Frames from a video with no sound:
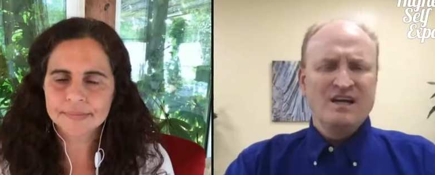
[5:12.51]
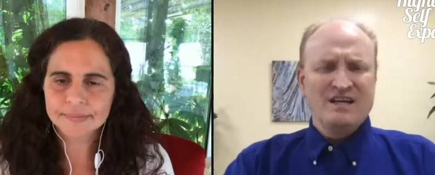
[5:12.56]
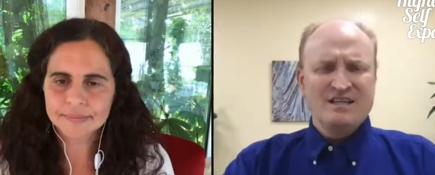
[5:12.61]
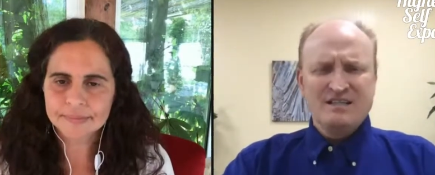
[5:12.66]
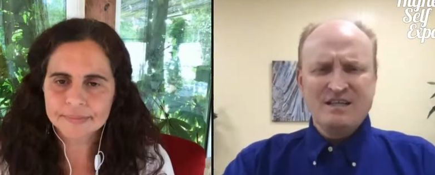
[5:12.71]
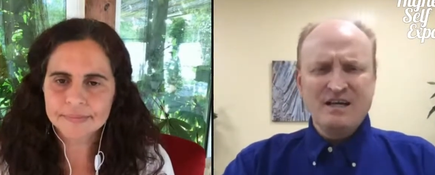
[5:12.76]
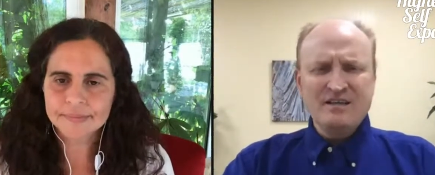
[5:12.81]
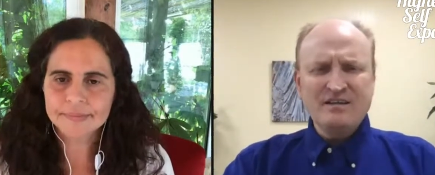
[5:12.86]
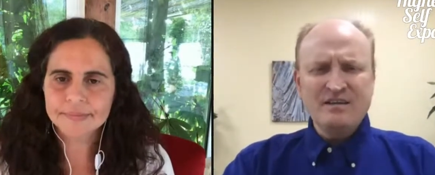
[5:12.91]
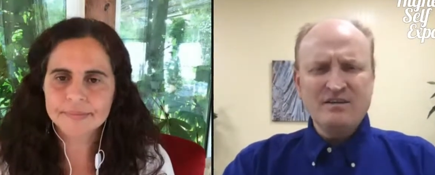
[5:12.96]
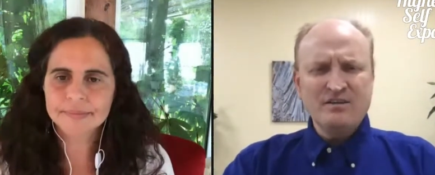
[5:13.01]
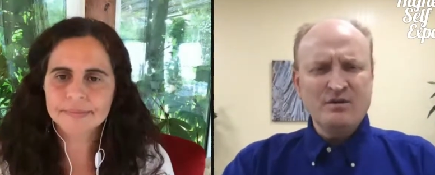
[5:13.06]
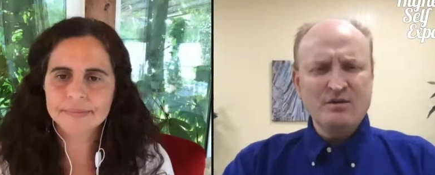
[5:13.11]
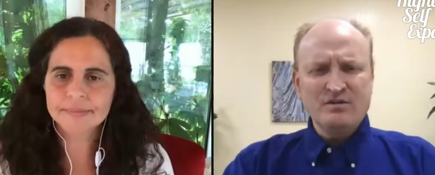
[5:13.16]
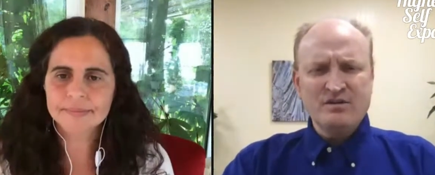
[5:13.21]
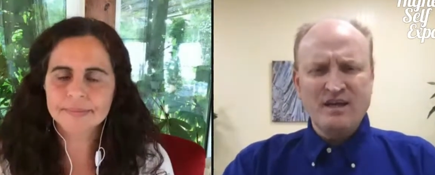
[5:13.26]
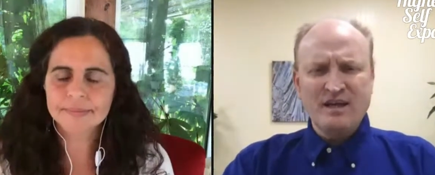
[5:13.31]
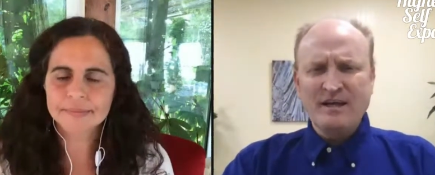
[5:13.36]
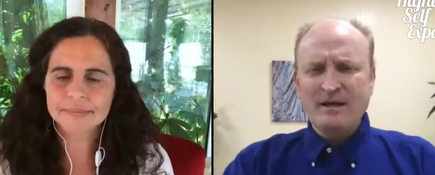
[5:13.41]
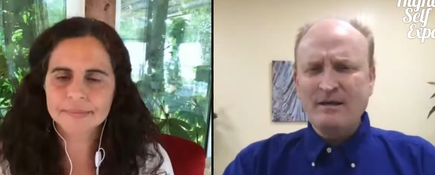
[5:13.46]
Speaker 1: Not that
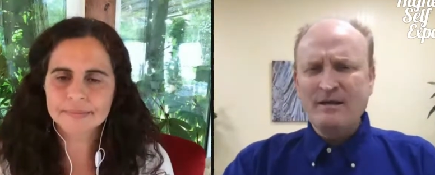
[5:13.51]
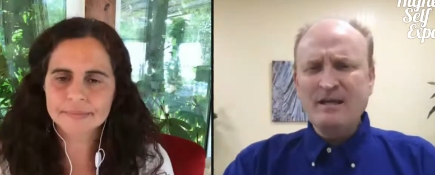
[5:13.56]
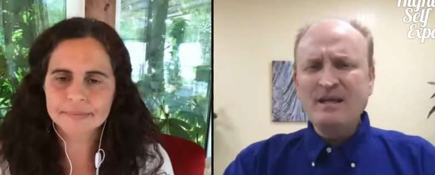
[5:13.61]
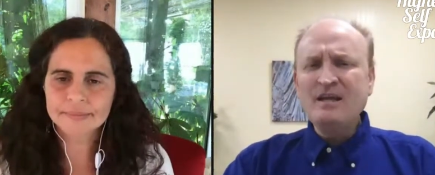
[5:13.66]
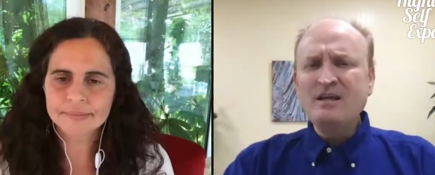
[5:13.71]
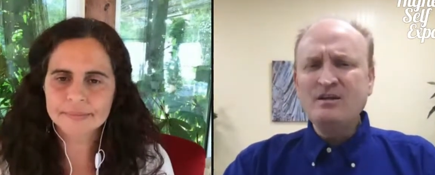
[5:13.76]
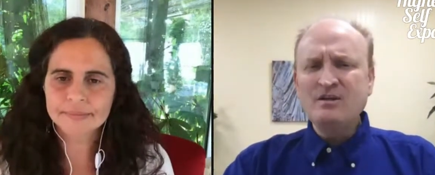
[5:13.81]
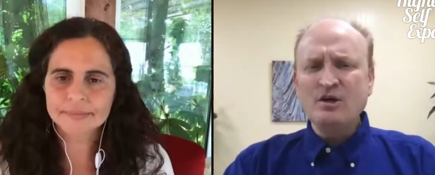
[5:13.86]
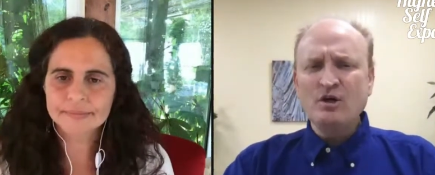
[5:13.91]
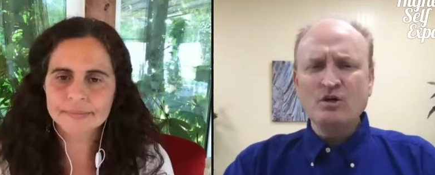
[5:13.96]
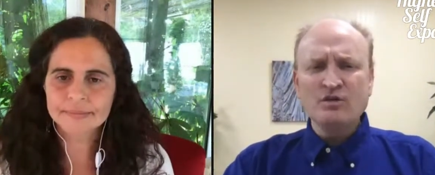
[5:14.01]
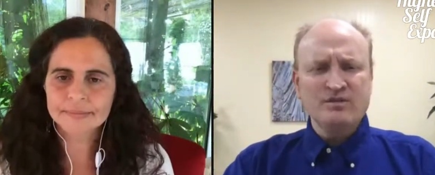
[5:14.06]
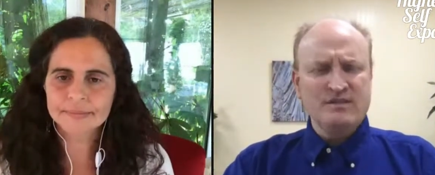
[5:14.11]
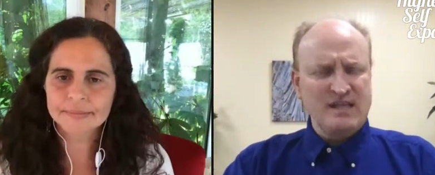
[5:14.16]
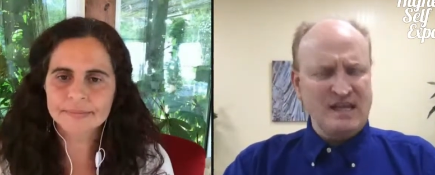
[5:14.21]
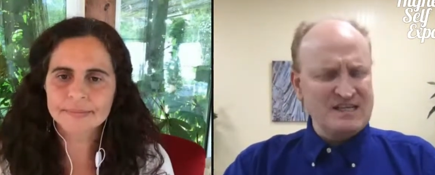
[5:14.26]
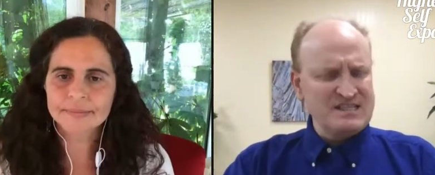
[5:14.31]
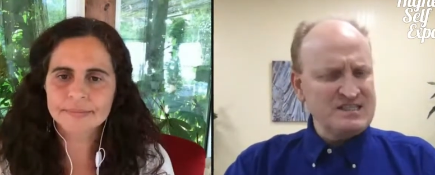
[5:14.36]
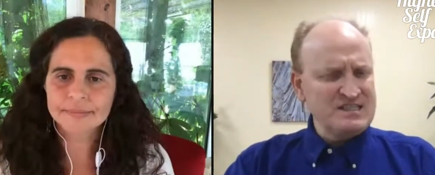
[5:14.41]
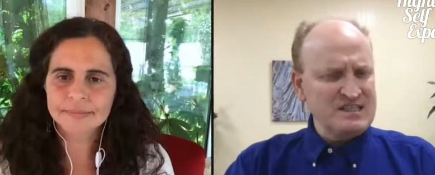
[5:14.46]
there's like an end all
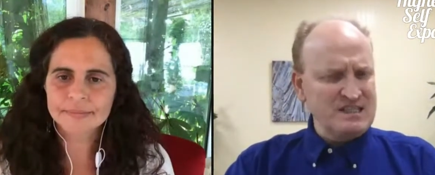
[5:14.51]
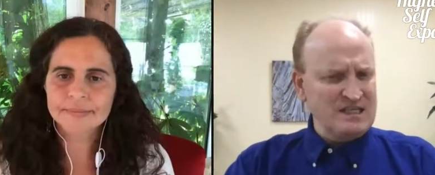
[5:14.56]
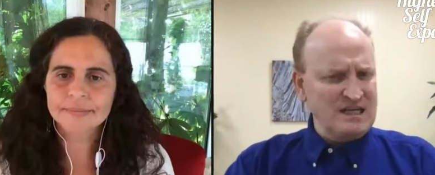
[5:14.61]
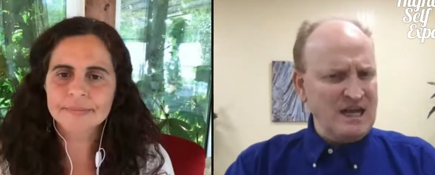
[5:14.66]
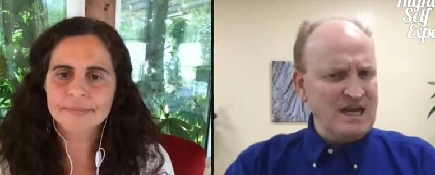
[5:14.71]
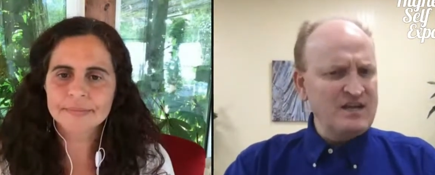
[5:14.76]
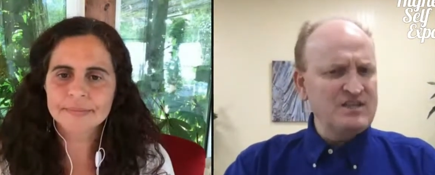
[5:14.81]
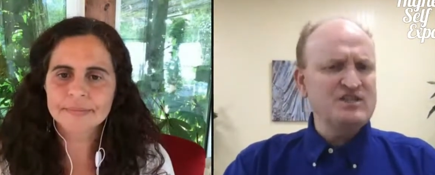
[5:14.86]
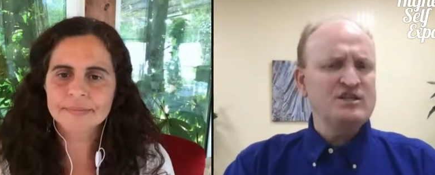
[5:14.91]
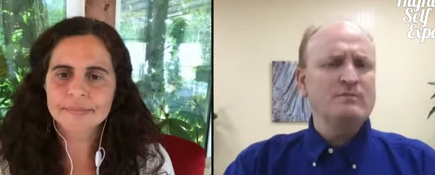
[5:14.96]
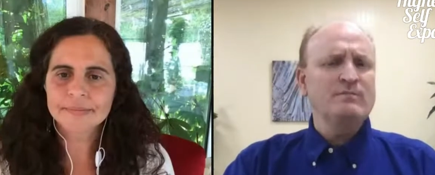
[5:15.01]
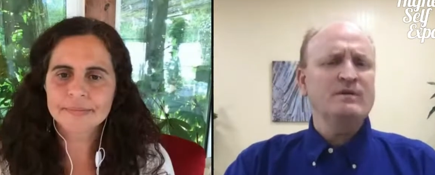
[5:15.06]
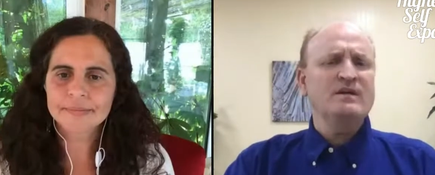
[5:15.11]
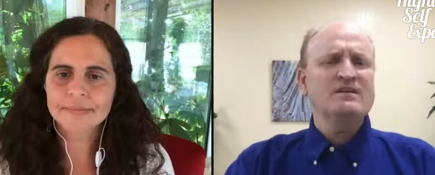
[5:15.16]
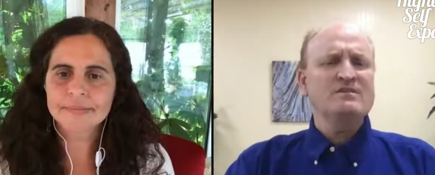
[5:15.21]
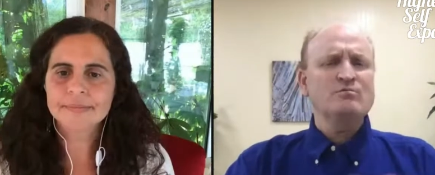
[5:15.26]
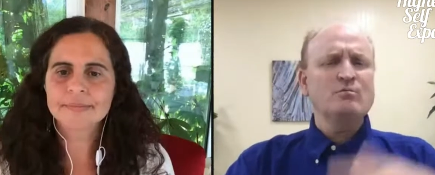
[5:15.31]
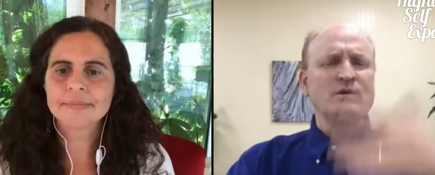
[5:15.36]
destination, because